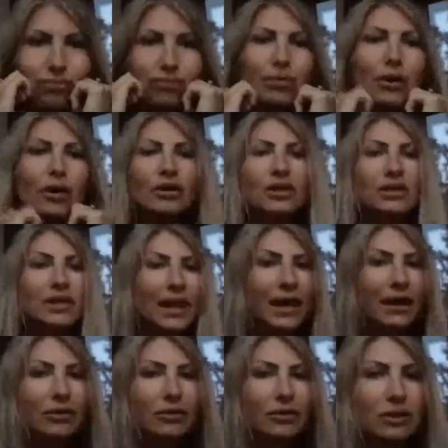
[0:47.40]
bogged
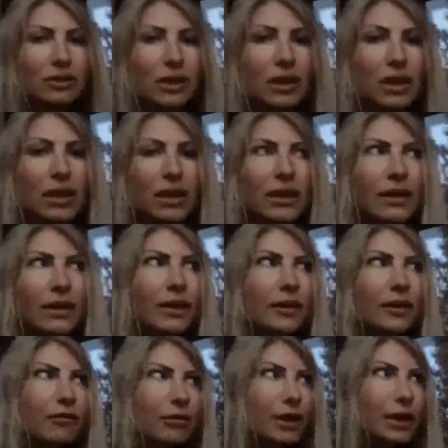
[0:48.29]
down,
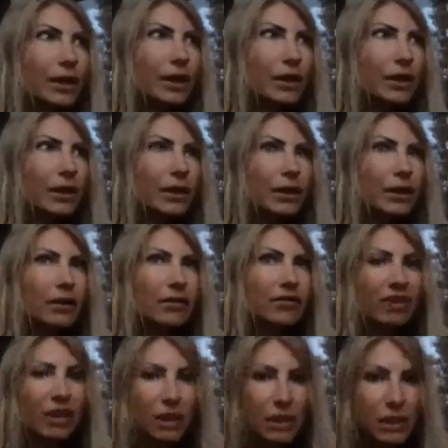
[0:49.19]
kind of like
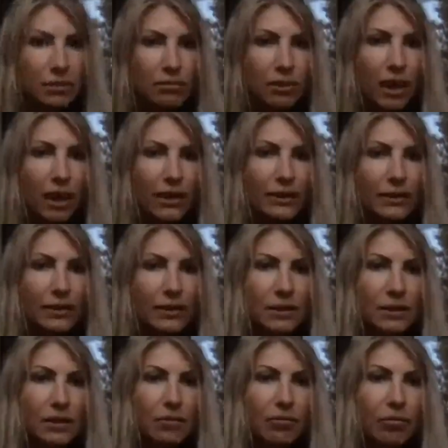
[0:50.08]

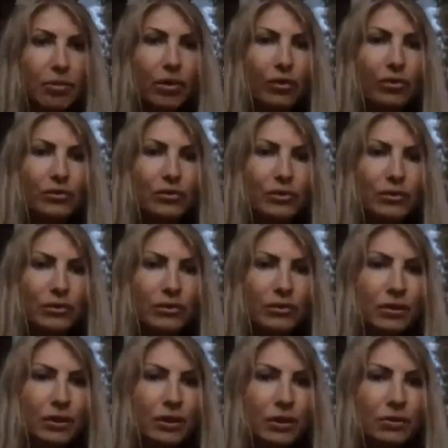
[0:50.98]
victimized
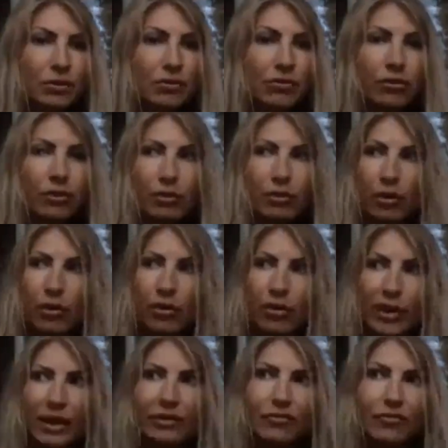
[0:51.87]
person. So if you're
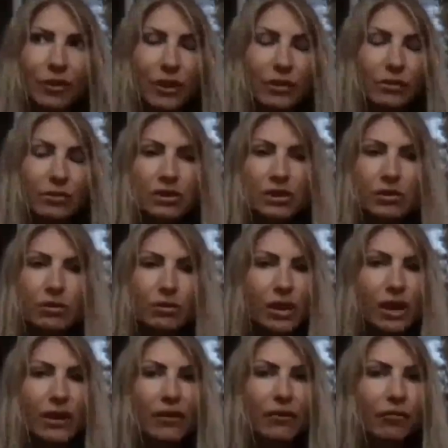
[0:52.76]
on that frequency,
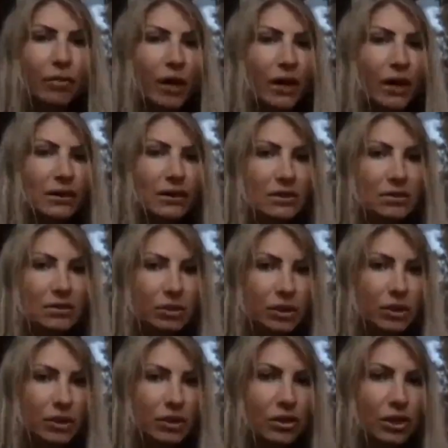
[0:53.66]
what kind of partners
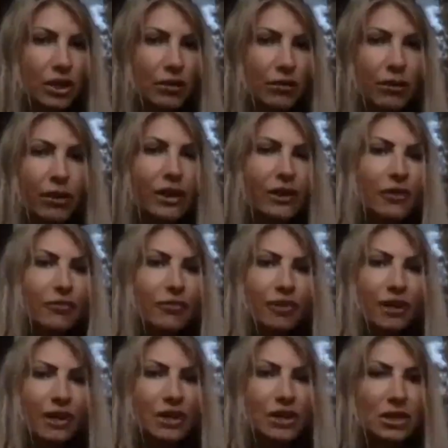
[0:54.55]
will you attract? What kind of
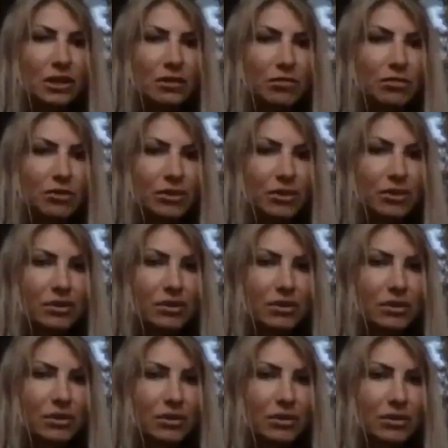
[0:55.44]
friendships?
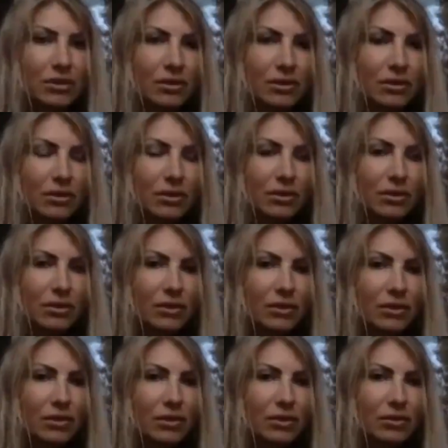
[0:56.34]

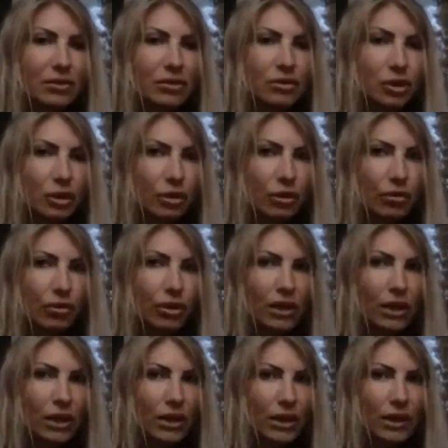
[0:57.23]

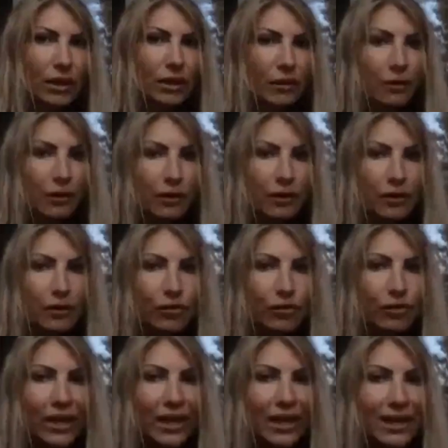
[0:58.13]
So
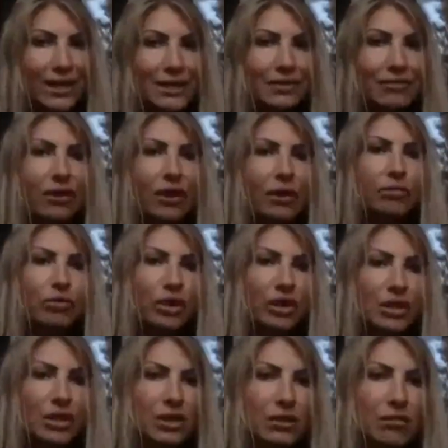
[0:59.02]
raise
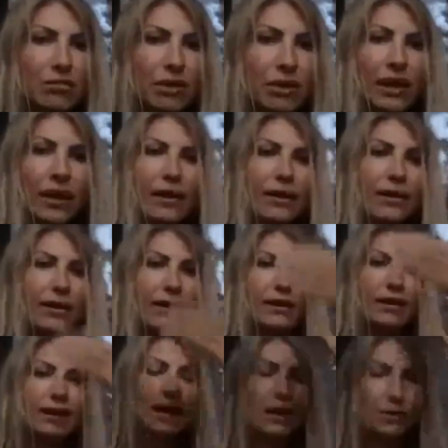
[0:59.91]
vibration by
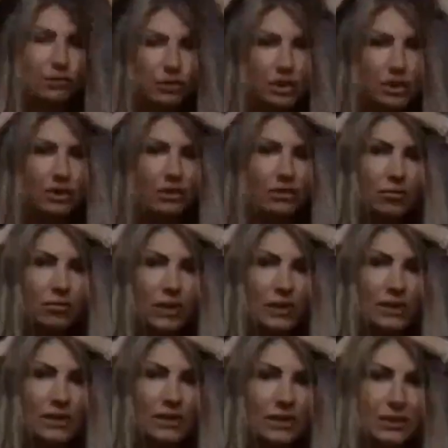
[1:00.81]
counting your
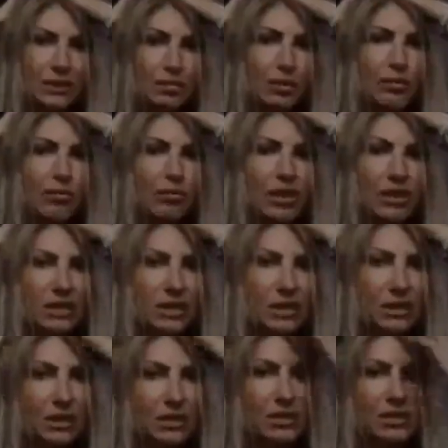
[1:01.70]
blessings, by
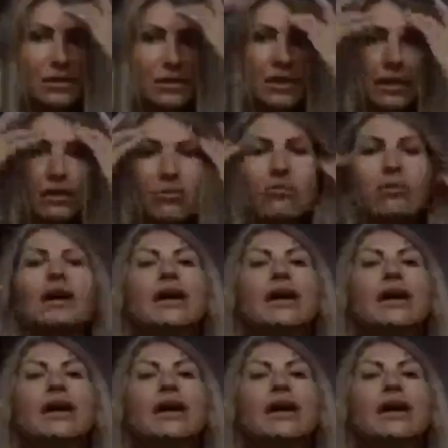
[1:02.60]
blessing yourself,